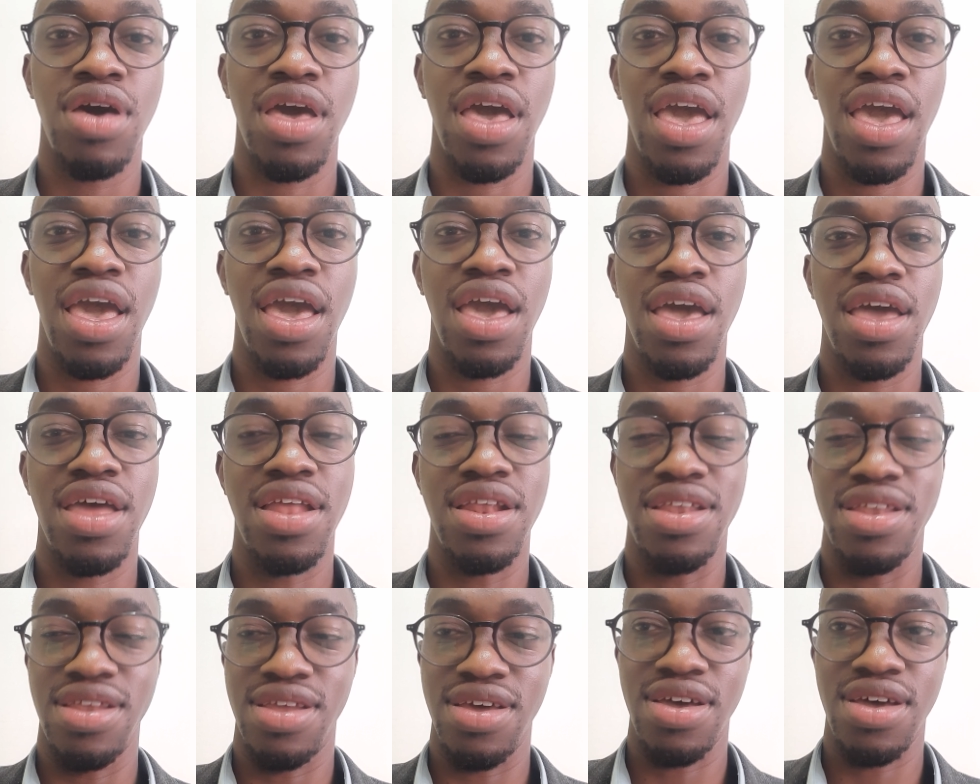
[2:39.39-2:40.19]

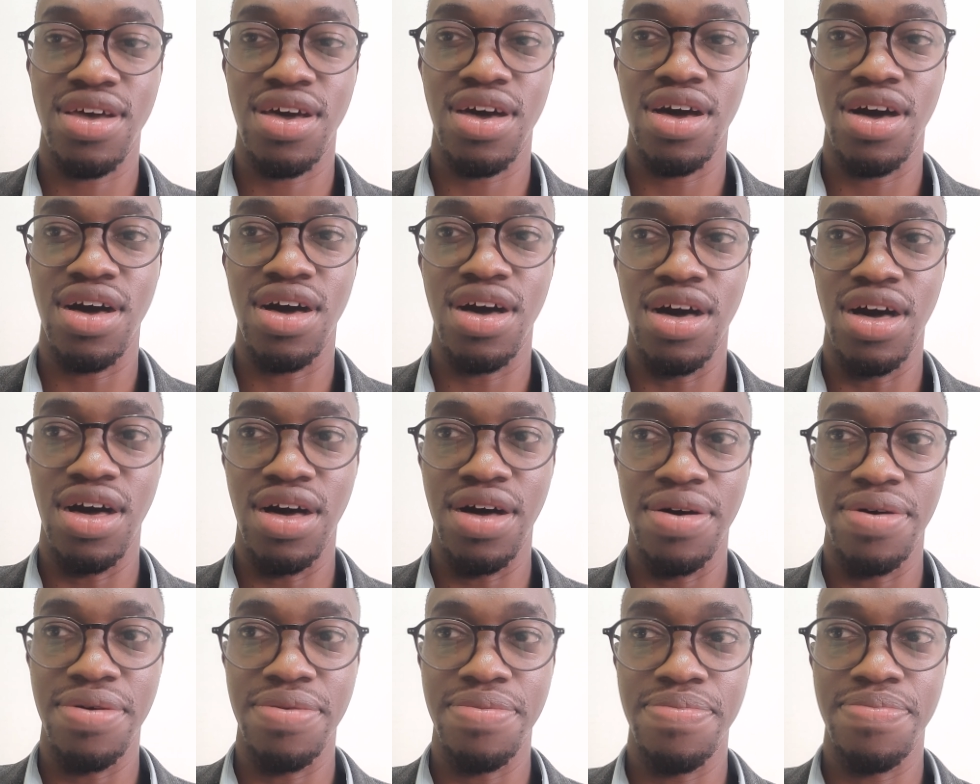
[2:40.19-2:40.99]
and
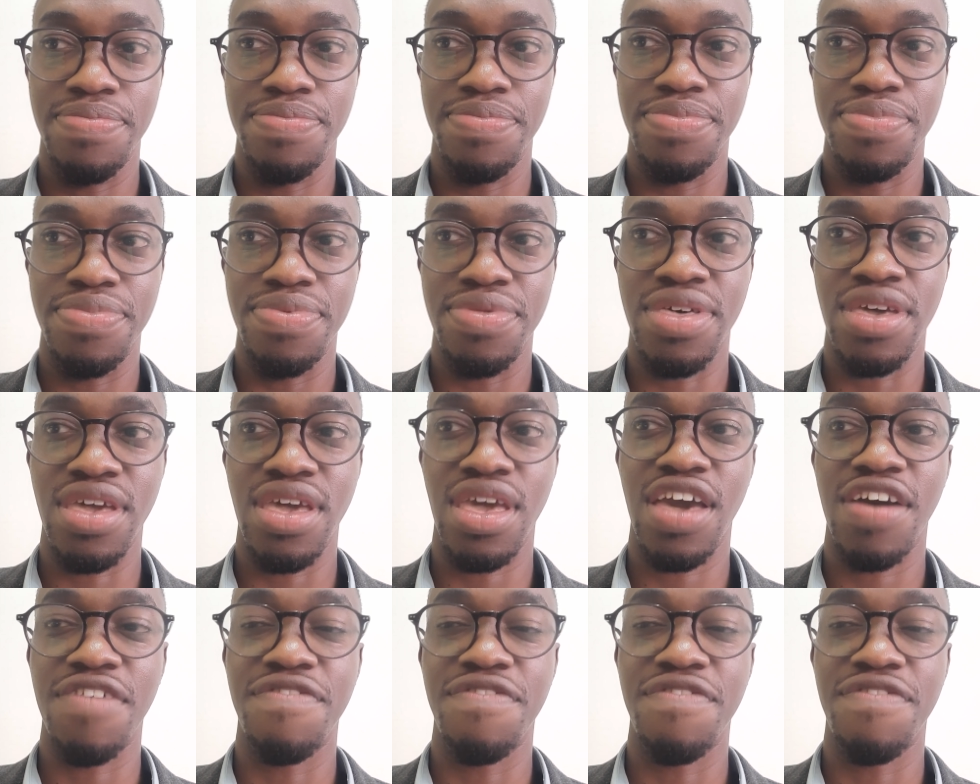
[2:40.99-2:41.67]
the